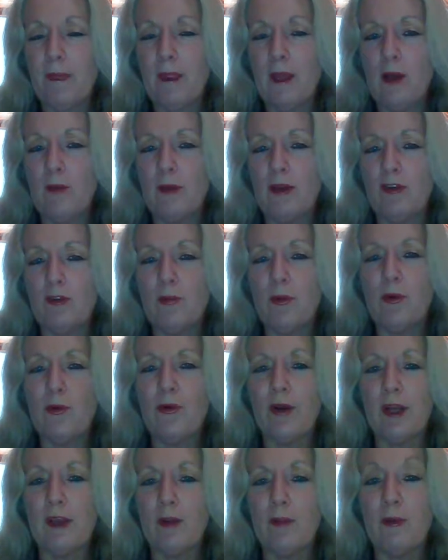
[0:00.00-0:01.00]
I'm
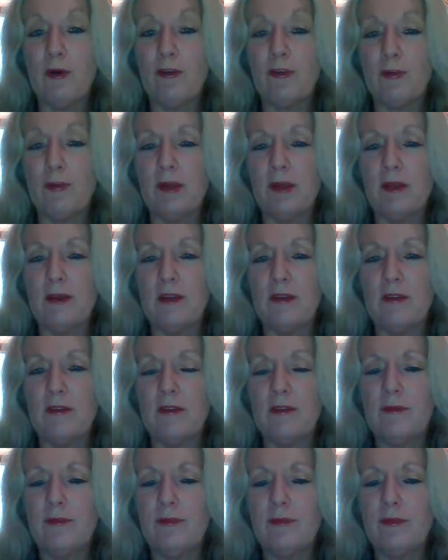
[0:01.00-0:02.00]
exploring the
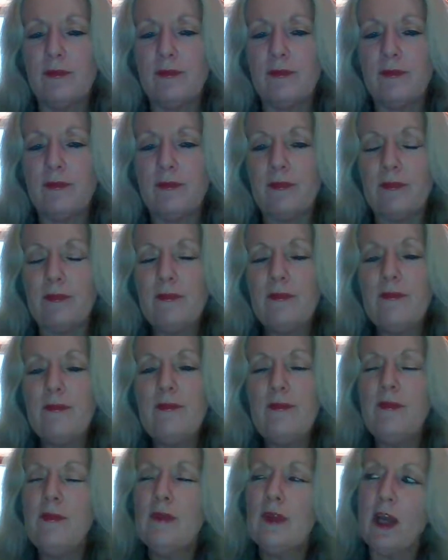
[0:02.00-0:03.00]
possibilities.
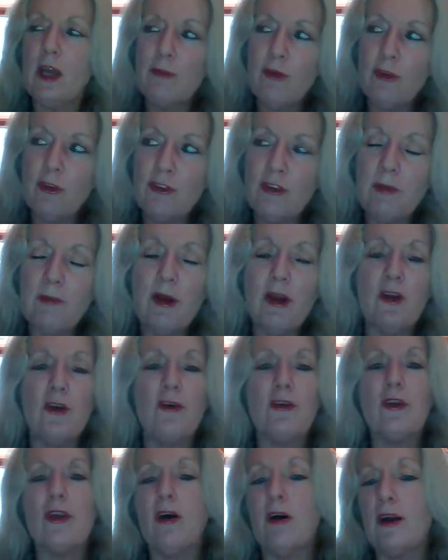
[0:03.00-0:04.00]
I'm using my
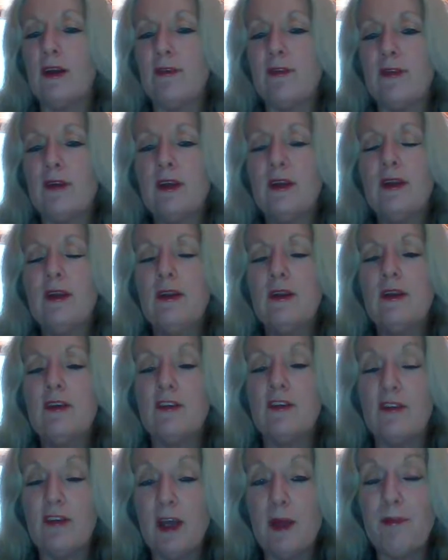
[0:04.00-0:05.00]
own life
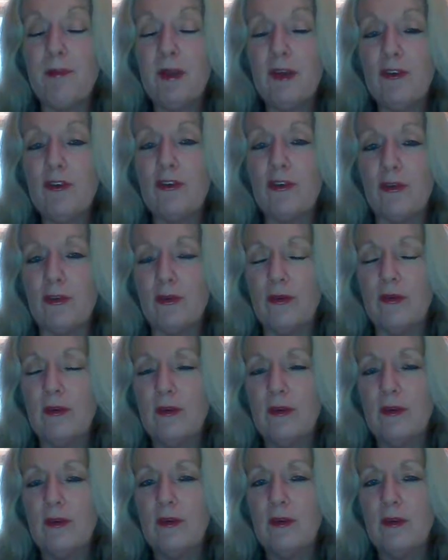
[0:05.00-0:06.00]
to tap into
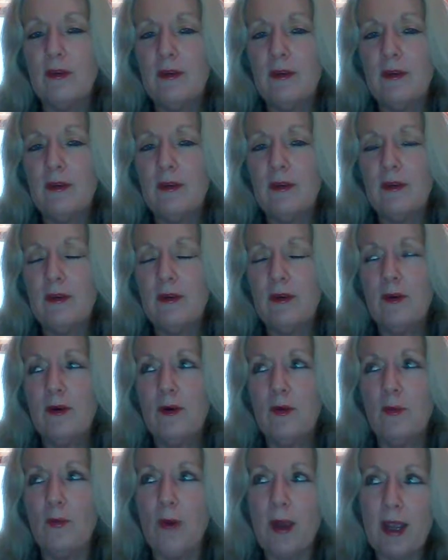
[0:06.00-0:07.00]

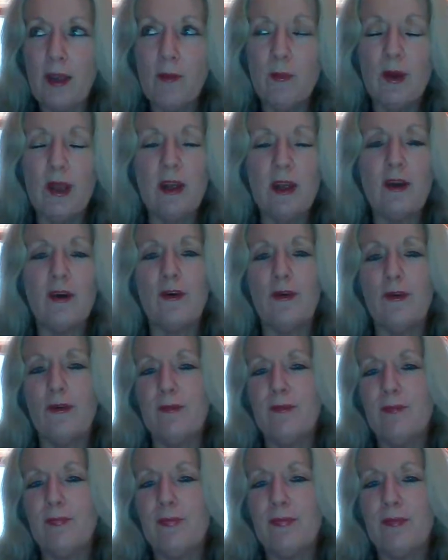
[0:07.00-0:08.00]
where can we go?
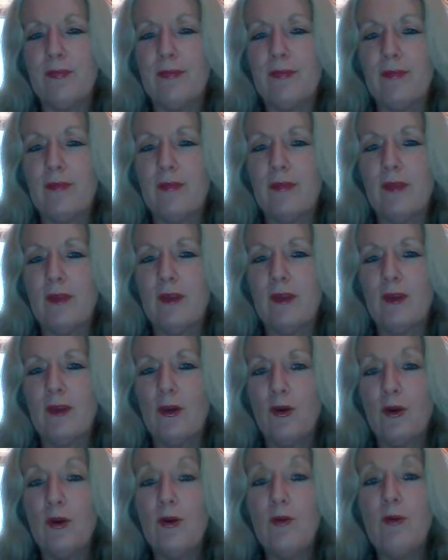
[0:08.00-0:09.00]

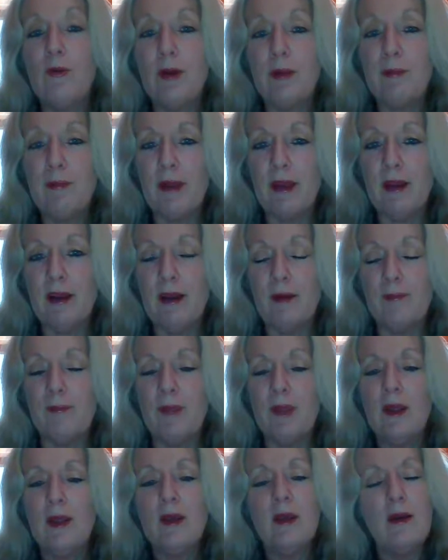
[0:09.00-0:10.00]
Who will we become?
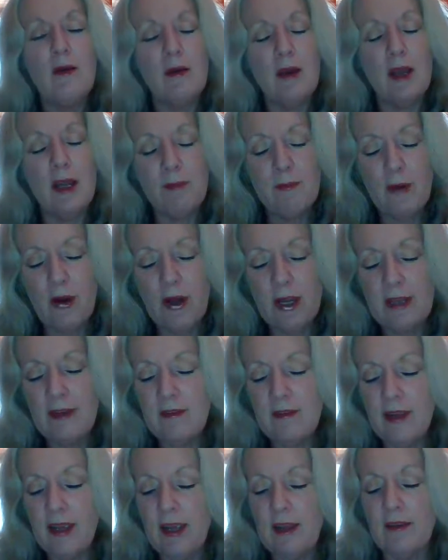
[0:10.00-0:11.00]
And my
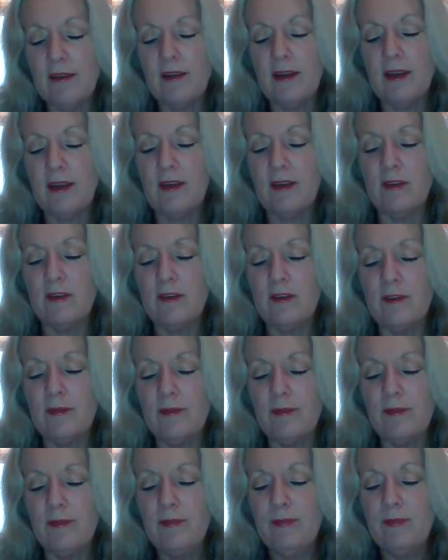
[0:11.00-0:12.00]
intent is
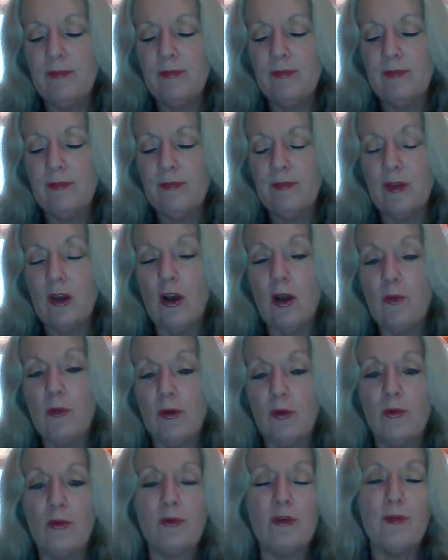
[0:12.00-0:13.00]
I
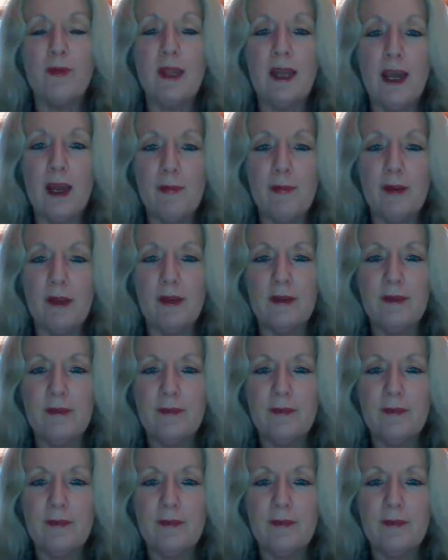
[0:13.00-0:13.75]
want all to be happy.